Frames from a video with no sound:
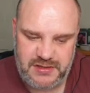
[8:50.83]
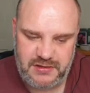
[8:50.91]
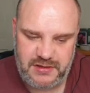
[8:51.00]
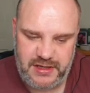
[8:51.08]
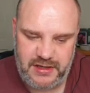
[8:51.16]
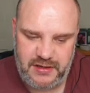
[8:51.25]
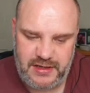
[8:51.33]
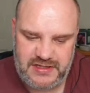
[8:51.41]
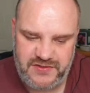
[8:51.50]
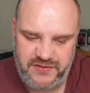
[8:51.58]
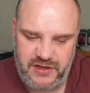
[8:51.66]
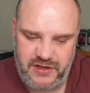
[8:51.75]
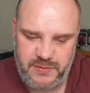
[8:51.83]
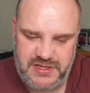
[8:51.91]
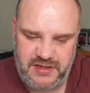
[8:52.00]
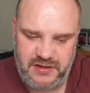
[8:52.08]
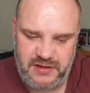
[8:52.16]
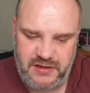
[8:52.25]
it has a 30%
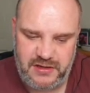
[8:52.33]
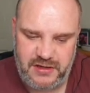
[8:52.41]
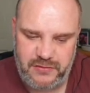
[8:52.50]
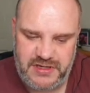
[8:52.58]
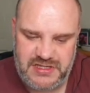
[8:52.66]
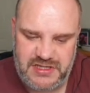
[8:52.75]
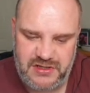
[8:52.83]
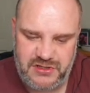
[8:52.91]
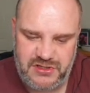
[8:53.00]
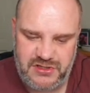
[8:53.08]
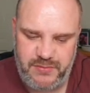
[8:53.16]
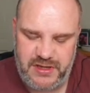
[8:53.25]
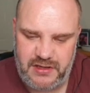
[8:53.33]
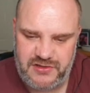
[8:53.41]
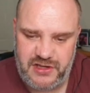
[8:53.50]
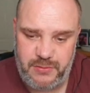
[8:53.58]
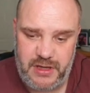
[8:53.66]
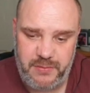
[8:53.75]
increase in turn
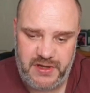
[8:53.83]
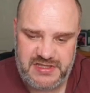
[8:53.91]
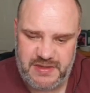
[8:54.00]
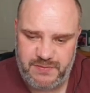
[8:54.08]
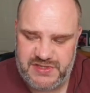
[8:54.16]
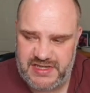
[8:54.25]
meter by 10%.